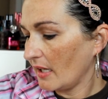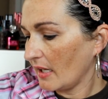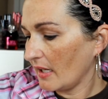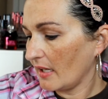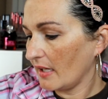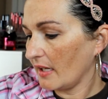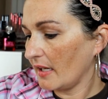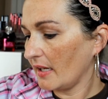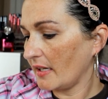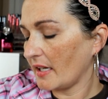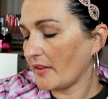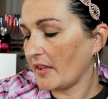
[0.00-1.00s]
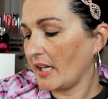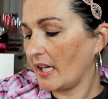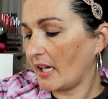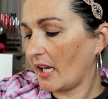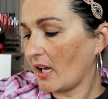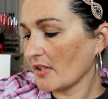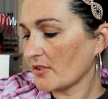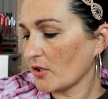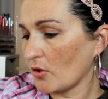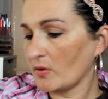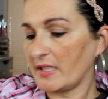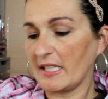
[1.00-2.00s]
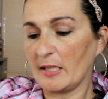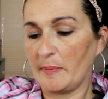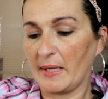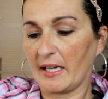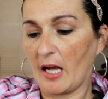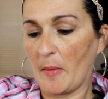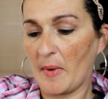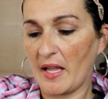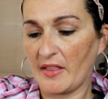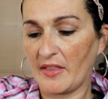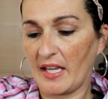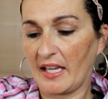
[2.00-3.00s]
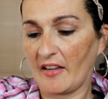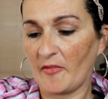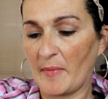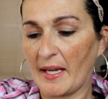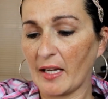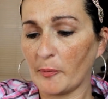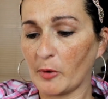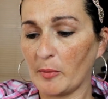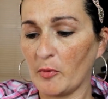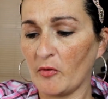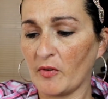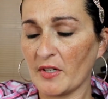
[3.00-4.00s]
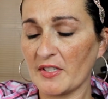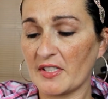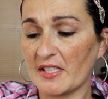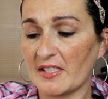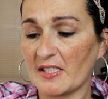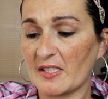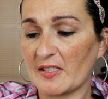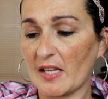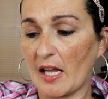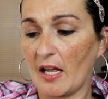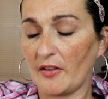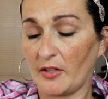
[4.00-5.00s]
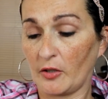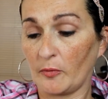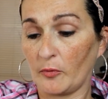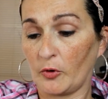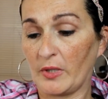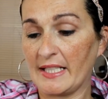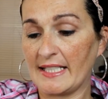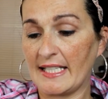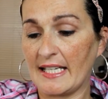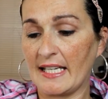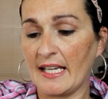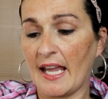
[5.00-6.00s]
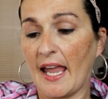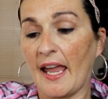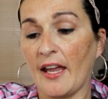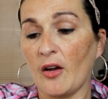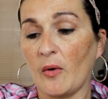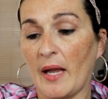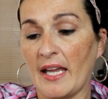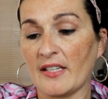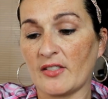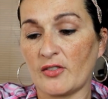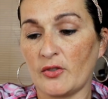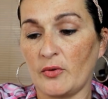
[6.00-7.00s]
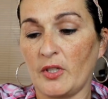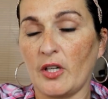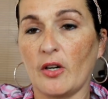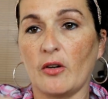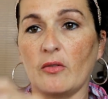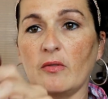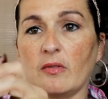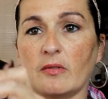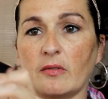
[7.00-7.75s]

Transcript: And then I also did pick up a thing of makeup removers. This is uh, their green tea AOA Studio.